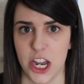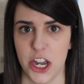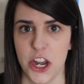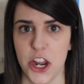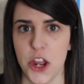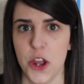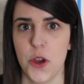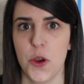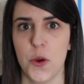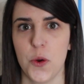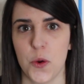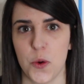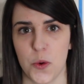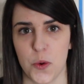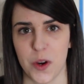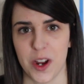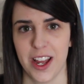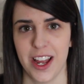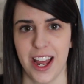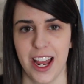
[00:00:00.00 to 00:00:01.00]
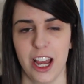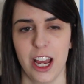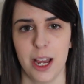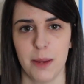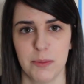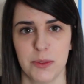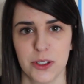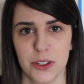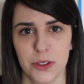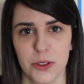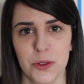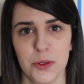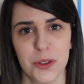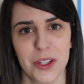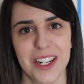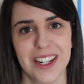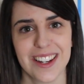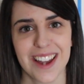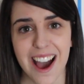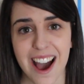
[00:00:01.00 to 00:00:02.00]
No,
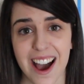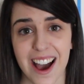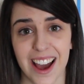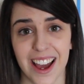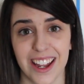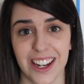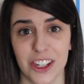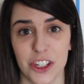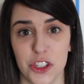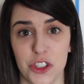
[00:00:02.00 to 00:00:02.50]
absolutely not.